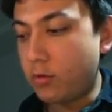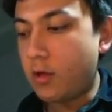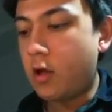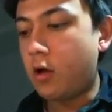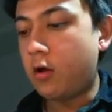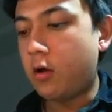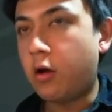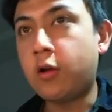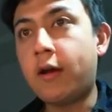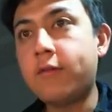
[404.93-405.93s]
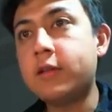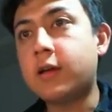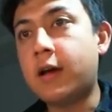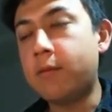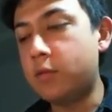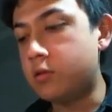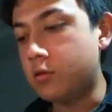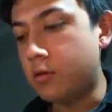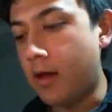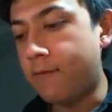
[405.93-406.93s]
So a lot of the
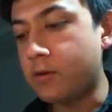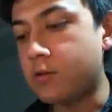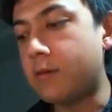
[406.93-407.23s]
time these